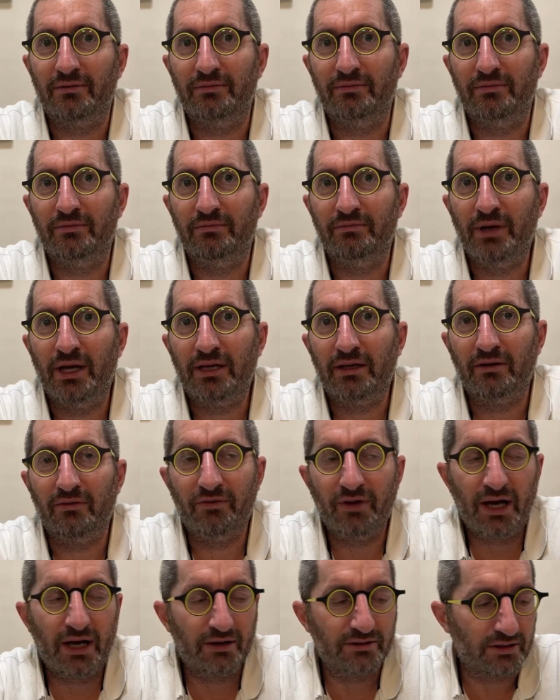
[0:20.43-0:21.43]
making
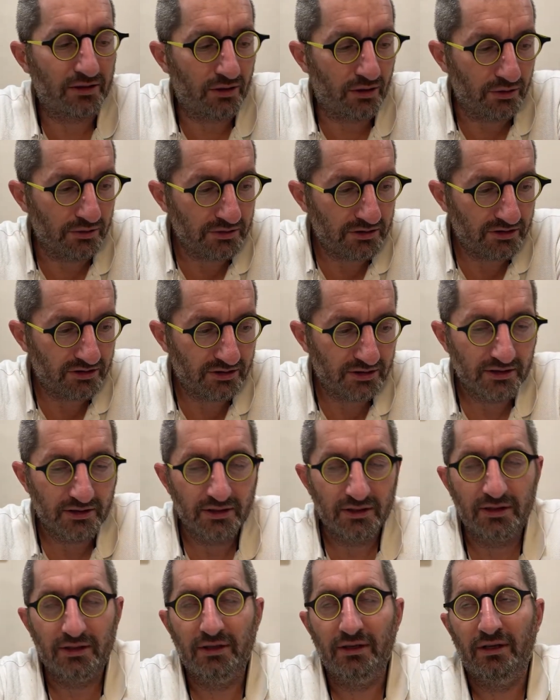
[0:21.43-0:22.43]
vows and oaths,
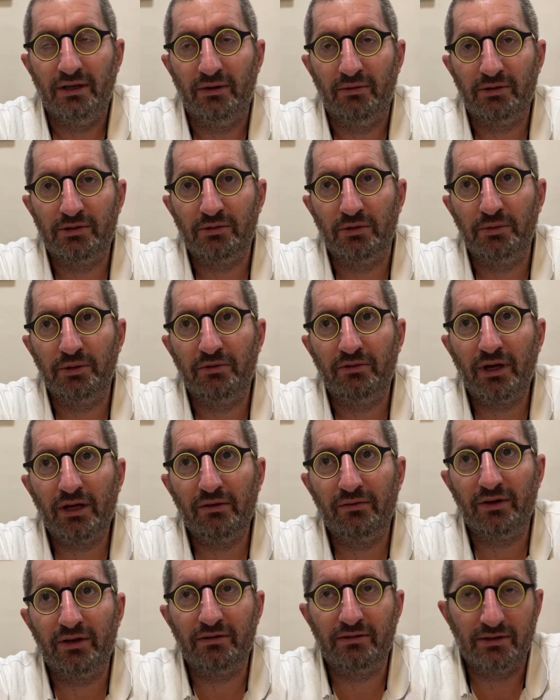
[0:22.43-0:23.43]
which will be
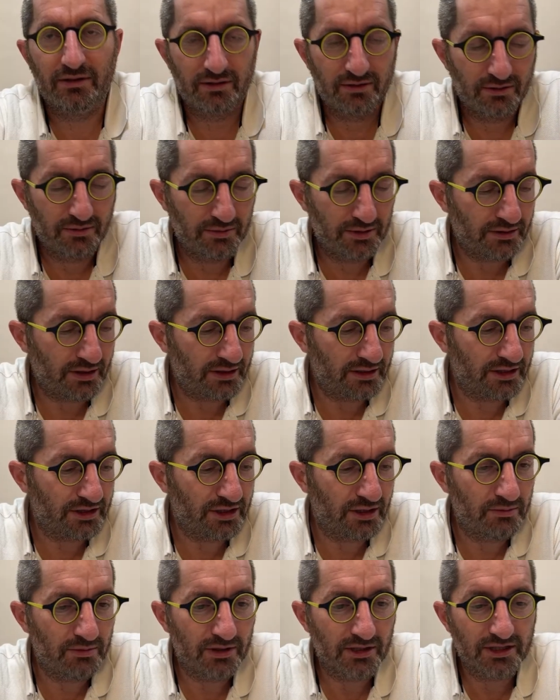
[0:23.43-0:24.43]
relevant, Bezrat
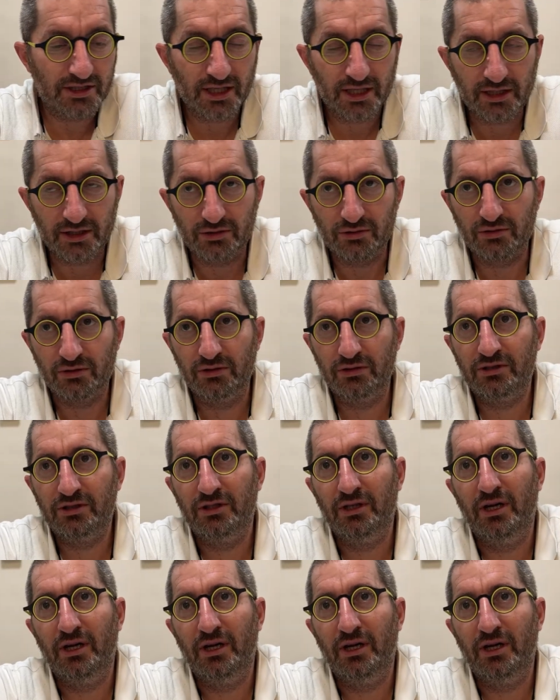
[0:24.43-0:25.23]
Hashem, in the second Drush.